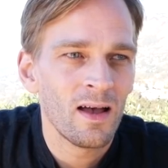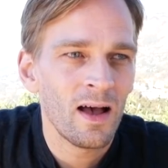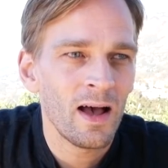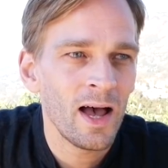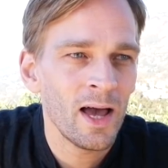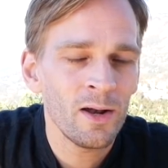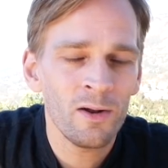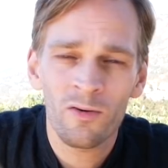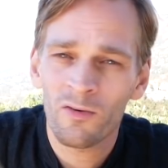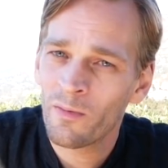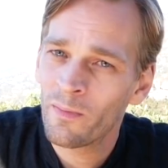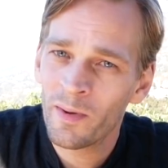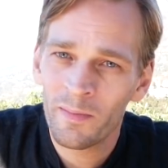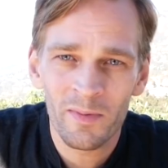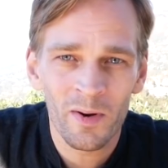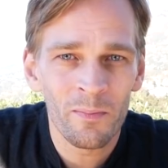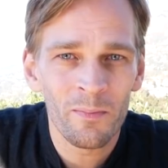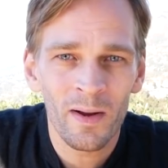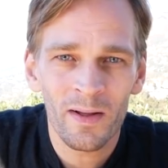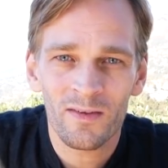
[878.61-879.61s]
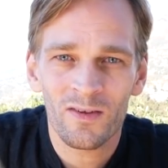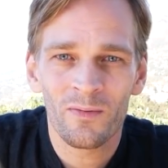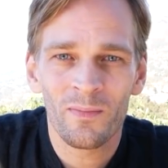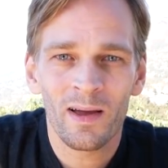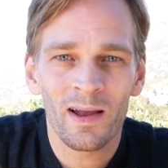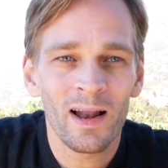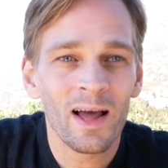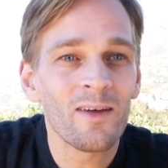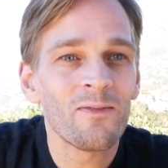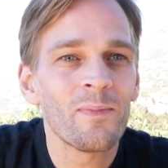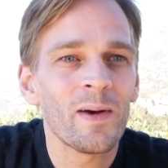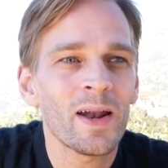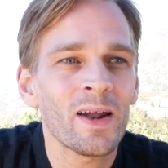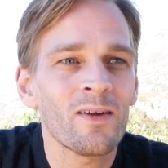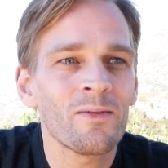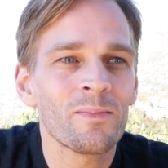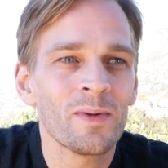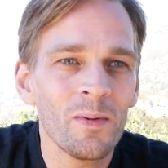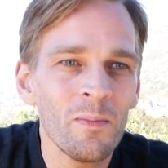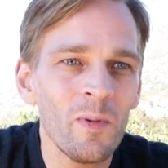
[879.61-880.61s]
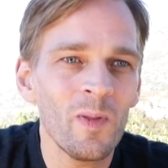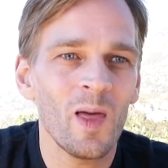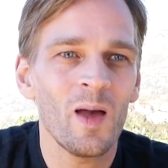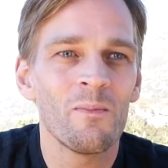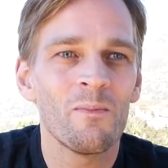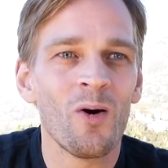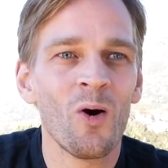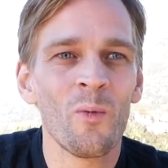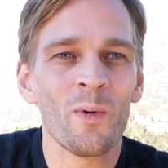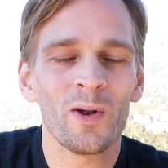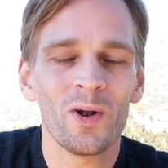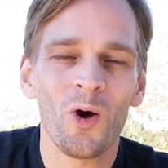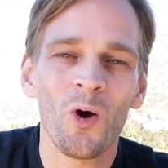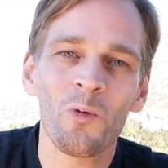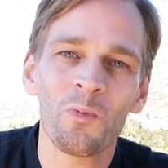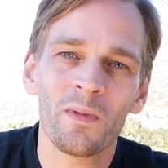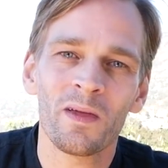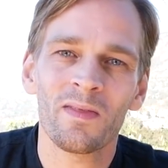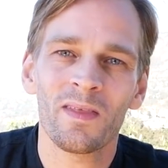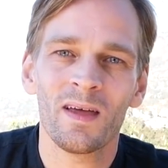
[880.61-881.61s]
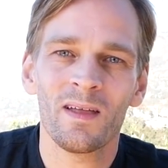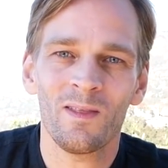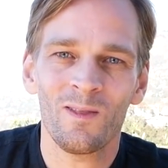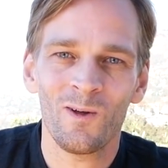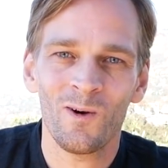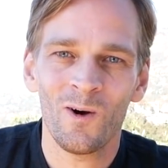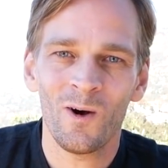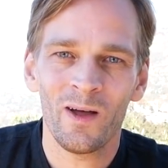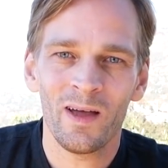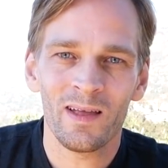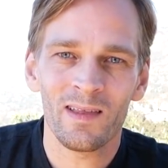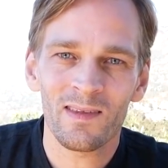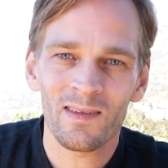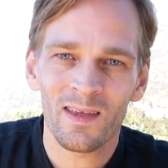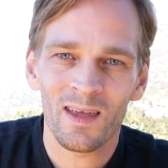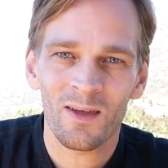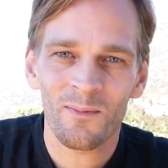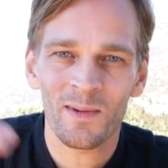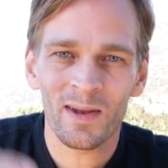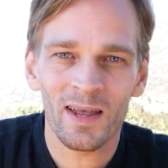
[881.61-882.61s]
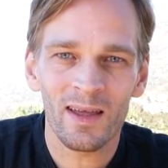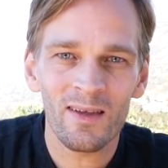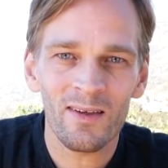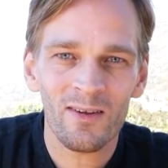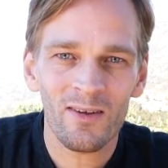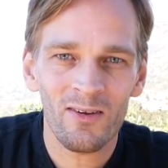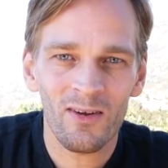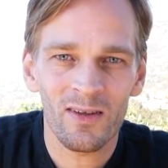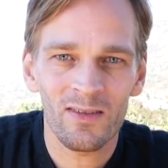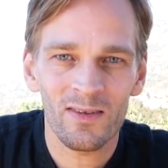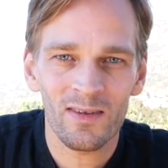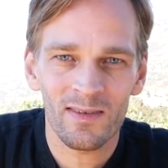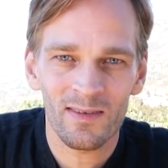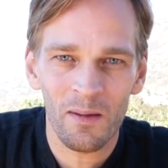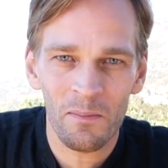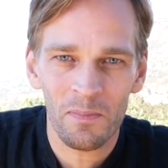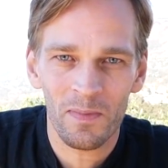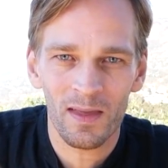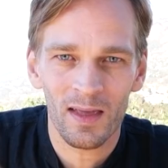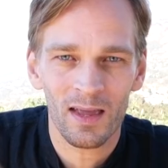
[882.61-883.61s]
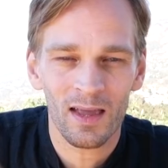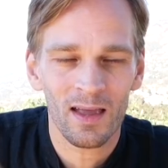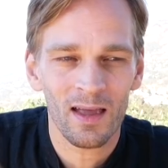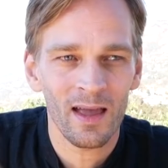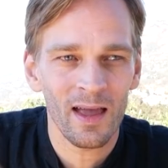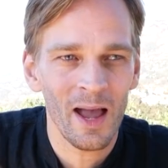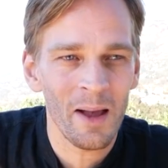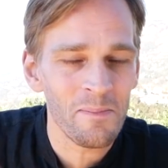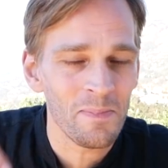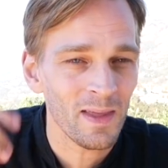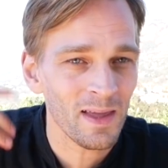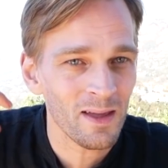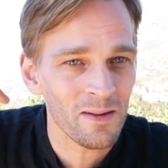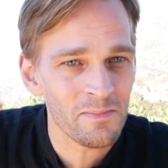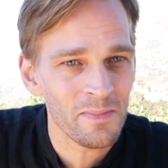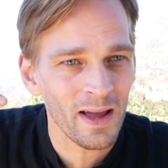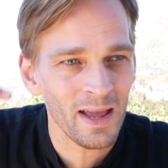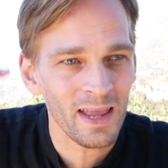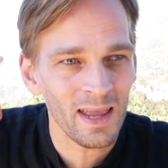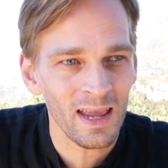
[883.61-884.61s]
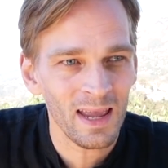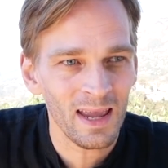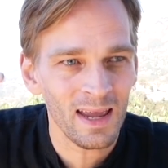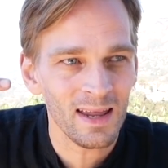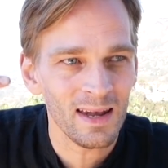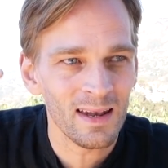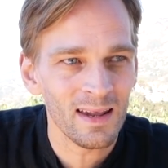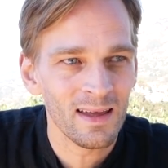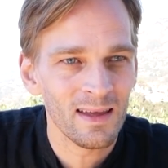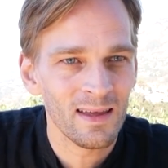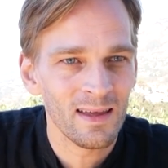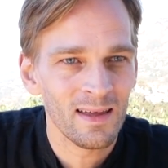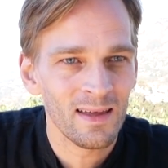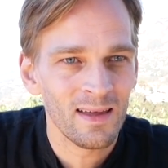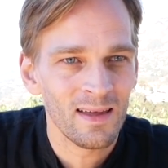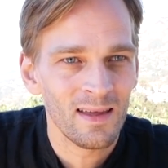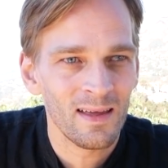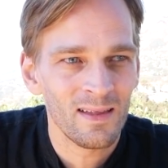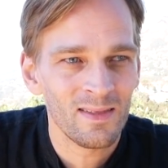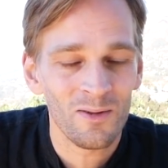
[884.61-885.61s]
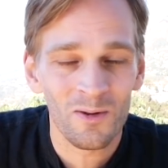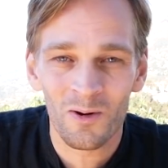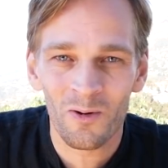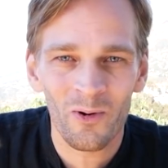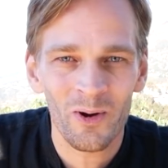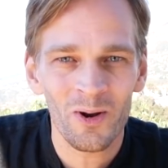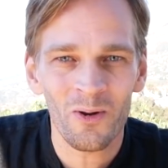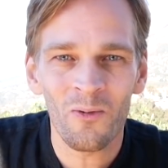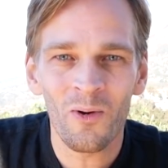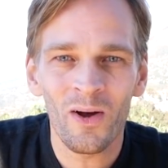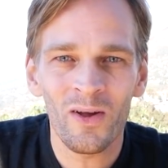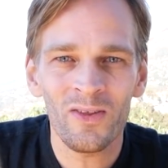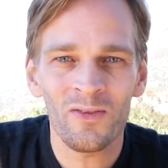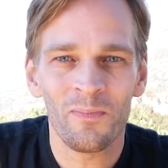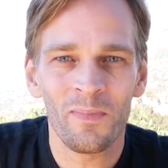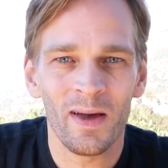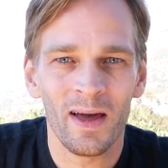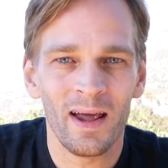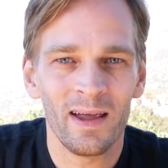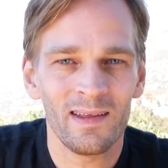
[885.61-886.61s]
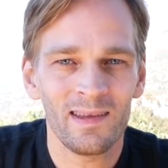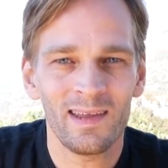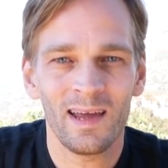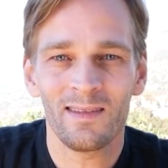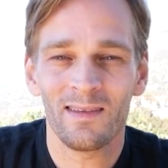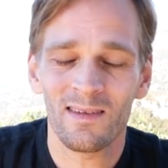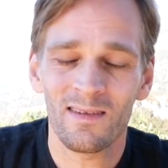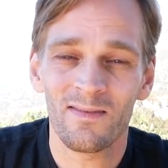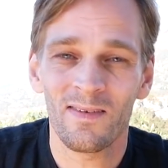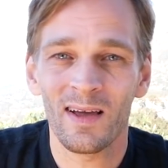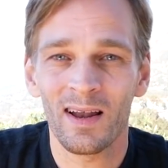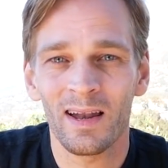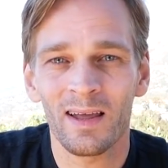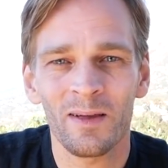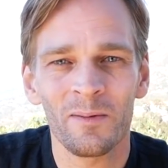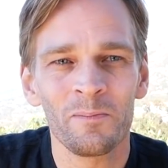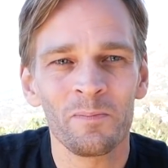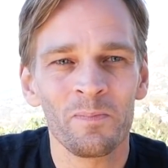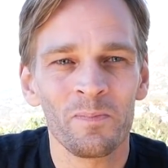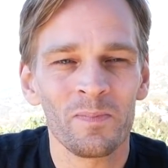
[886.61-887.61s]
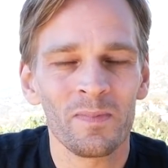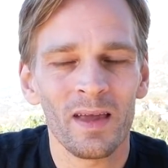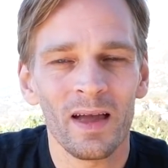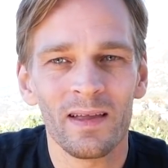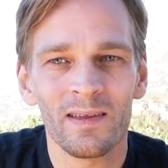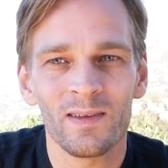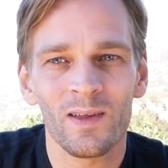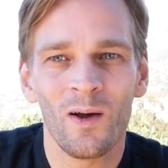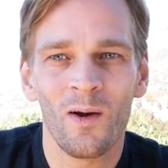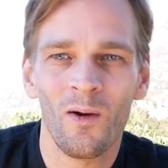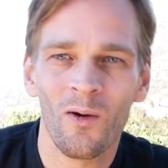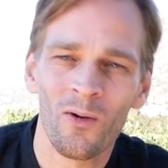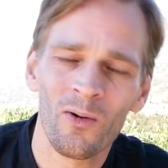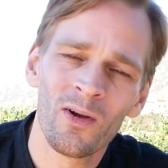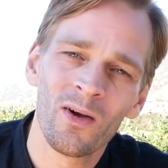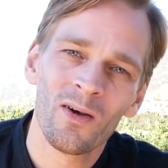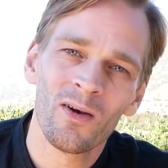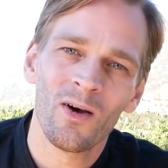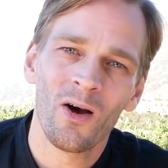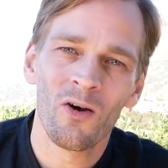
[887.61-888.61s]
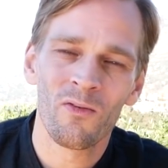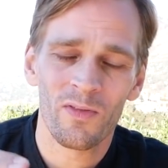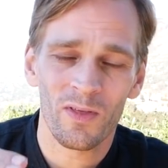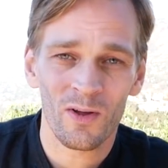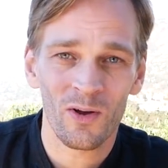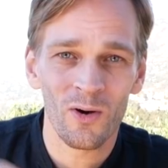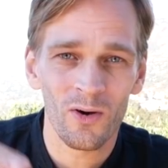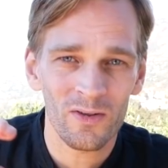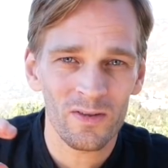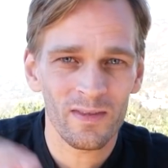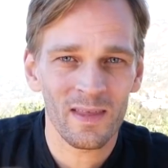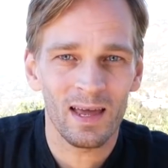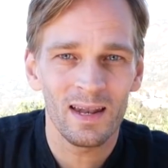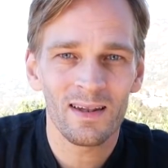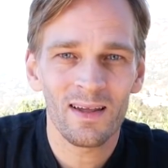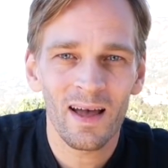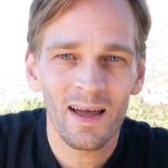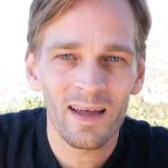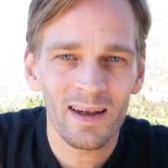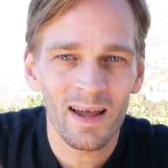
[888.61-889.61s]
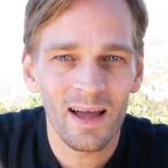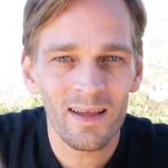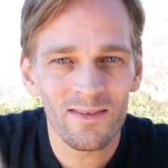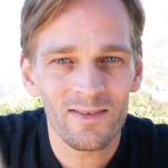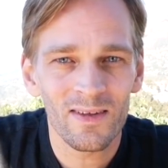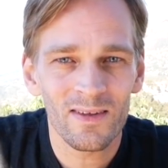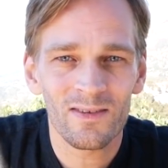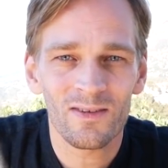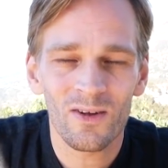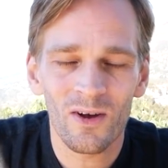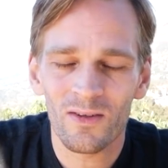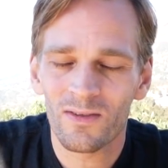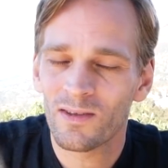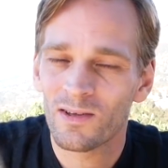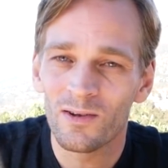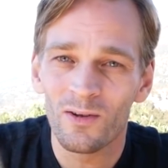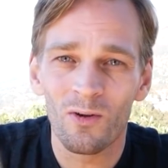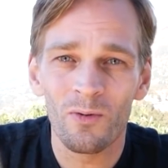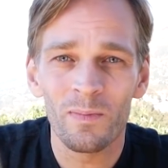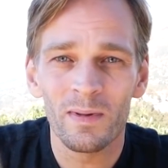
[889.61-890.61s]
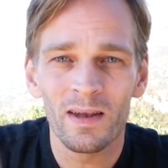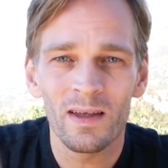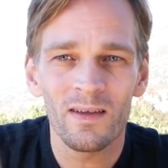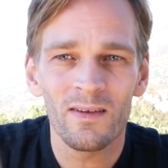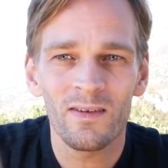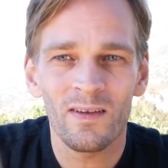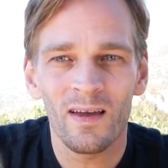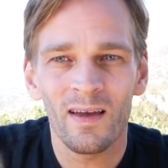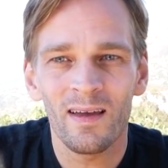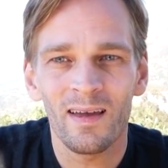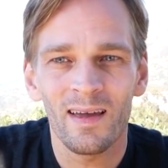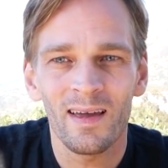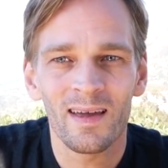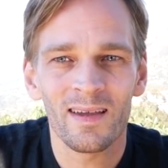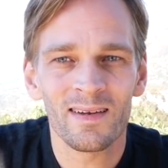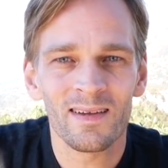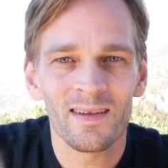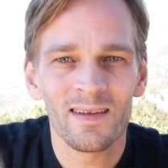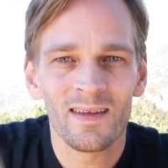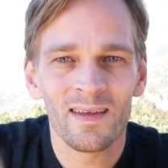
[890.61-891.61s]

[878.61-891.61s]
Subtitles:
I don't remember much of my life, but I remember that moment, opening that door and seeing Manisha, and just something happening in my head. Don't know what it was, but I just had this feeling. And so over the course of that night, I just got to know Manisha, and